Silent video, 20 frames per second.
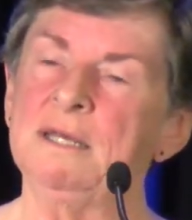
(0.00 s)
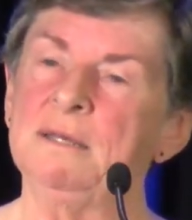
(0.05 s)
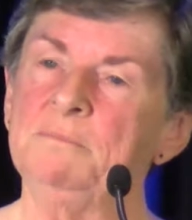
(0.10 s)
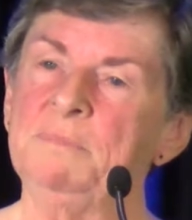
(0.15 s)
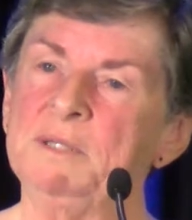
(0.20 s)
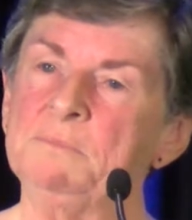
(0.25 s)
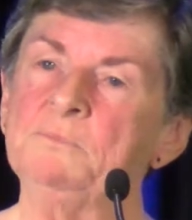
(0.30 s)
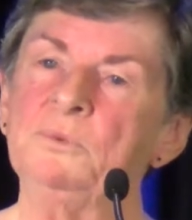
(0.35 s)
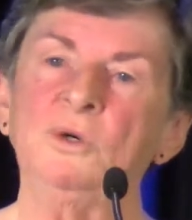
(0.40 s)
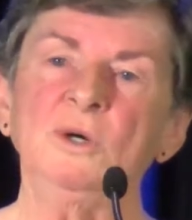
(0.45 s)

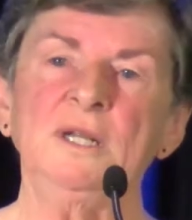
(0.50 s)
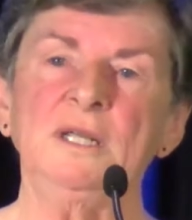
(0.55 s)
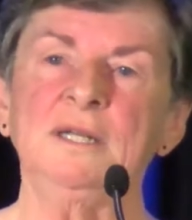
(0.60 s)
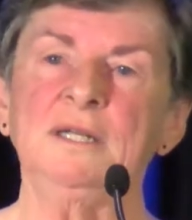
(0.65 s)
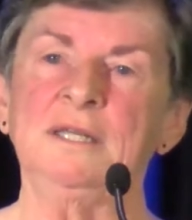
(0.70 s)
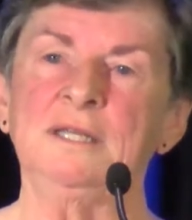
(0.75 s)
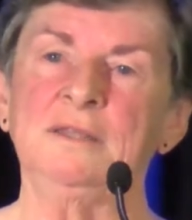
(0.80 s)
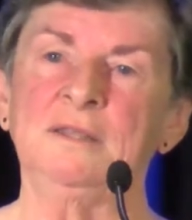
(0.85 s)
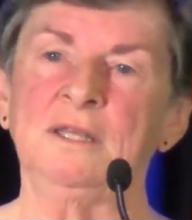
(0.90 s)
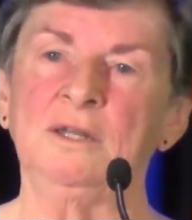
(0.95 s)
been put
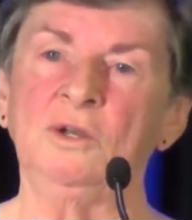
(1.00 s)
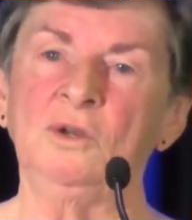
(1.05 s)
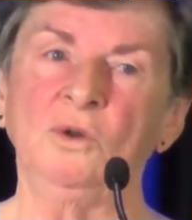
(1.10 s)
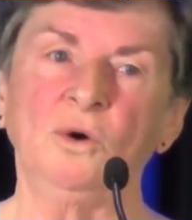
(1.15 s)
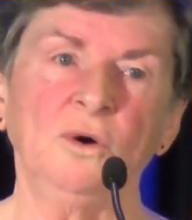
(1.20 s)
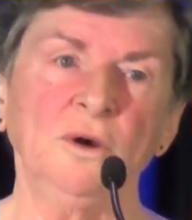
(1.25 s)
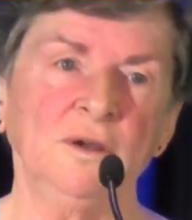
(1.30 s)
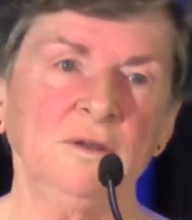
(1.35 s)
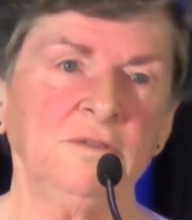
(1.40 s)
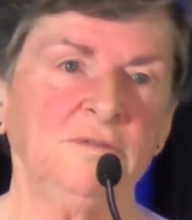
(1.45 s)
in the
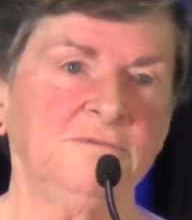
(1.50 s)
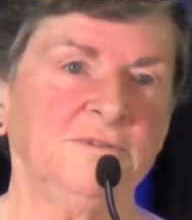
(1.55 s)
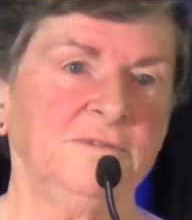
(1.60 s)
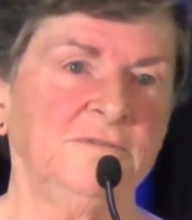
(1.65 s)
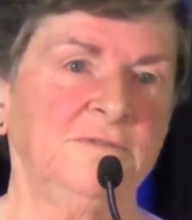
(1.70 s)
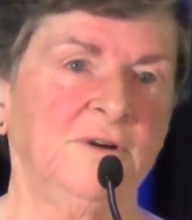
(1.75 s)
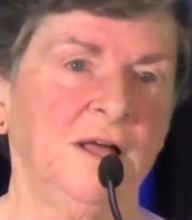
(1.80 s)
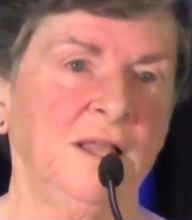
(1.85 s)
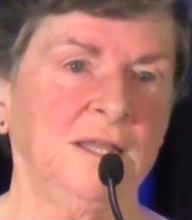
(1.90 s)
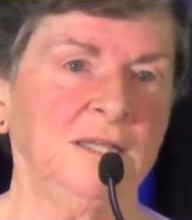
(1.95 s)
north for
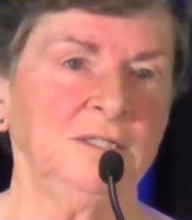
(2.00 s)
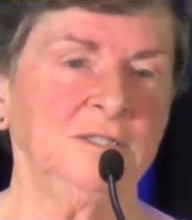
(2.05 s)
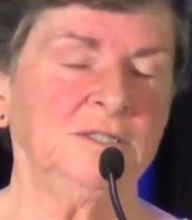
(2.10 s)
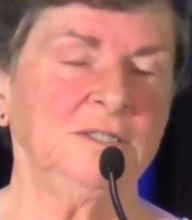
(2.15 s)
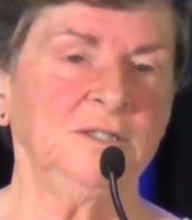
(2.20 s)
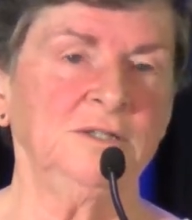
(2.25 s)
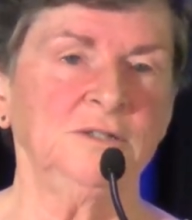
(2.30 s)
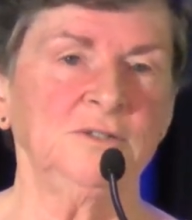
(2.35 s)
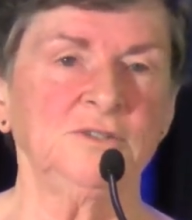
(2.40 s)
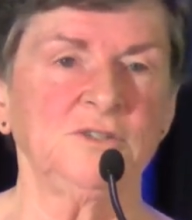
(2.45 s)

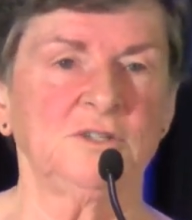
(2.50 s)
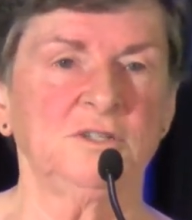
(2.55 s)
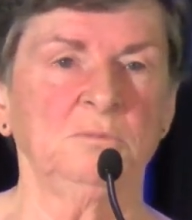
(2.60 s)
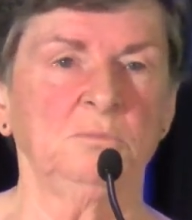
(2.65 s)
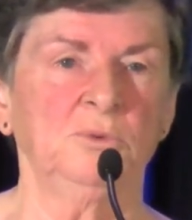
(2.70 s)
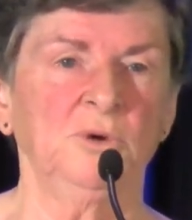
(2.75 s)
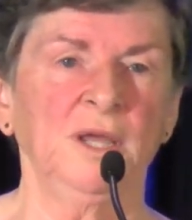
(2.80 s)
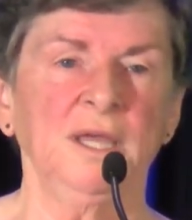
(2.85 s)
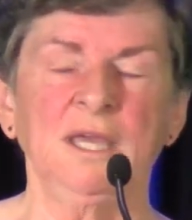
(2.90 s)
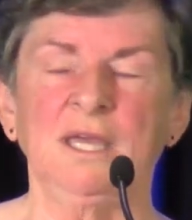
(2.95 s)
volunteers to
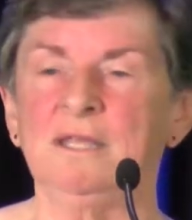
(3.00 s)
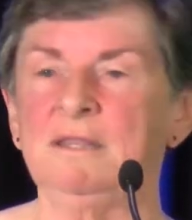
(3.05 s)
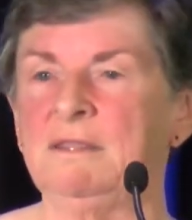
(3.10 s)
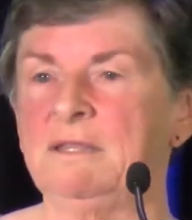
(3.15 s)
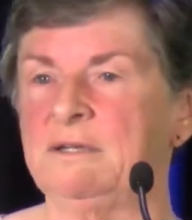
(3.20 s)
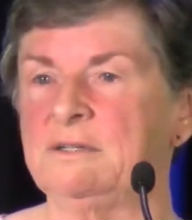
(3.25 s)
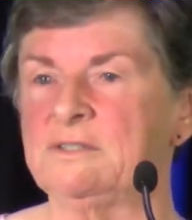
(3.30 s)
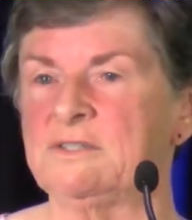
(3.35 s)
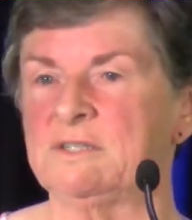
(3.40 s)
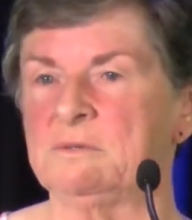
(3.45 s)
bring in
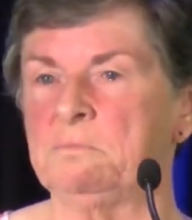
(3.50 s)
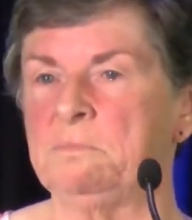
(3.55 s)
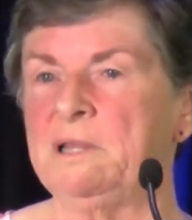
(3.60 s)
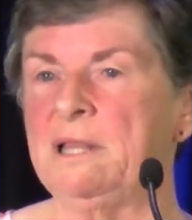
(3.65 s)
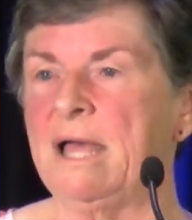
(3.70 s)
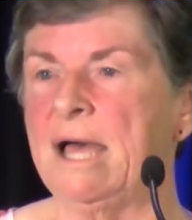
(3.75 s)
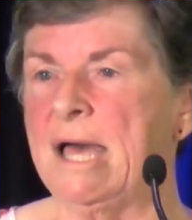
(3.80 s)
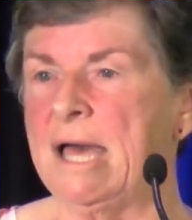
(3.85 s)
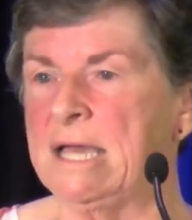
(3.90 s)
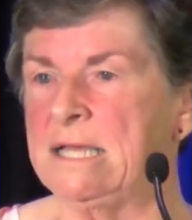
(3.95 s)
their
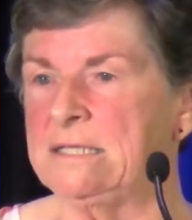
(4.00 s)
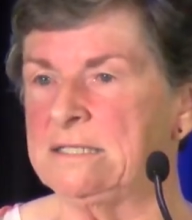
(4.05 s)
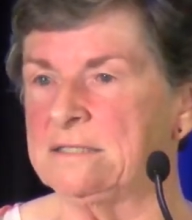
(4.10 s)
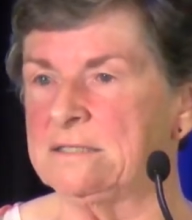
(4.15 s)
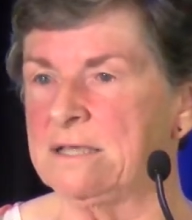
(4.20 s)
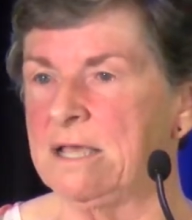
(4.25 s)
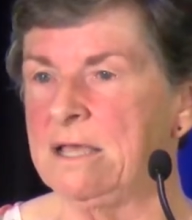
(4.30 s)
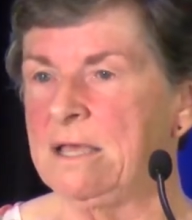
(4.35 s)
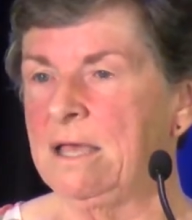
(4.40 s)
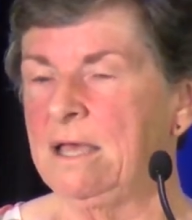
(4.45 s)

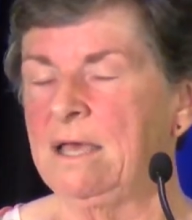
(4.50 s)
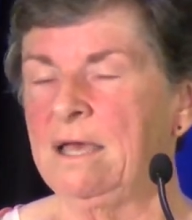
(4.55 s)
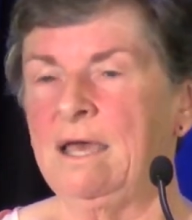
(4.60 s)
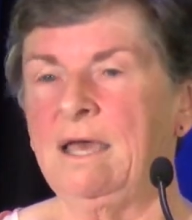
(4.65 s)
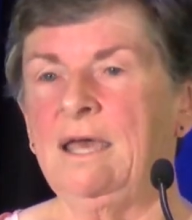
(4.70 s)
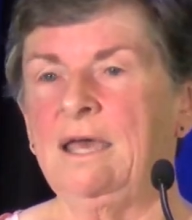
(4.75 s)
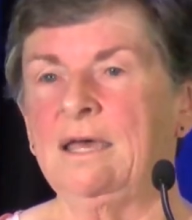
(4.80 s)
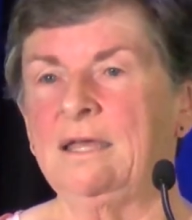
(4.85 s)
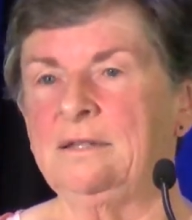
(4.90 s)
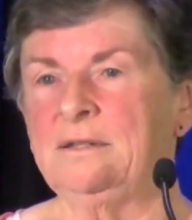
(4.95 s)
supplies
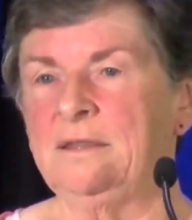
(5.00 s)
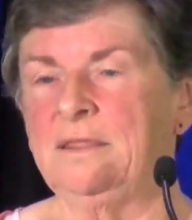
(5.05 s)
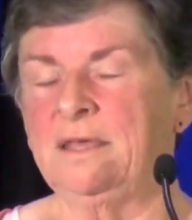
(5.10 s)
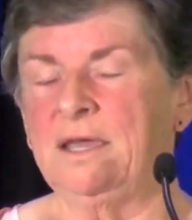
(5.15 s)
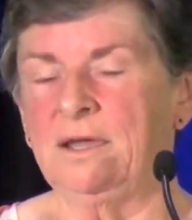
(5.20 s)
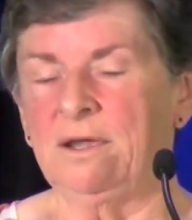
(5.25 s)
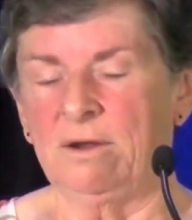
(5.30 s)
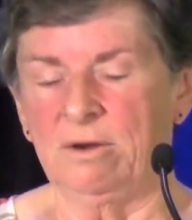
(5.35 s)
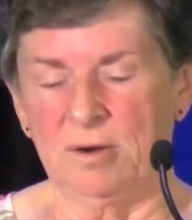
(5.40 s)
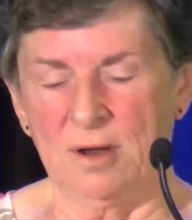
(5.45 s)
and
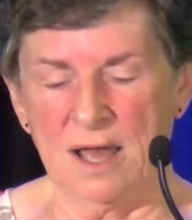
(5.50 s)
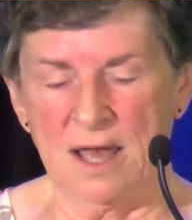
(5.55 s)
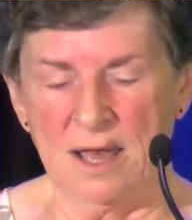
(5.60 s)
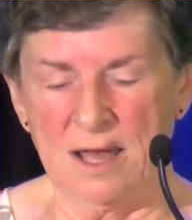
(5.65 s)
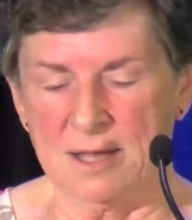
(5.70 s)
their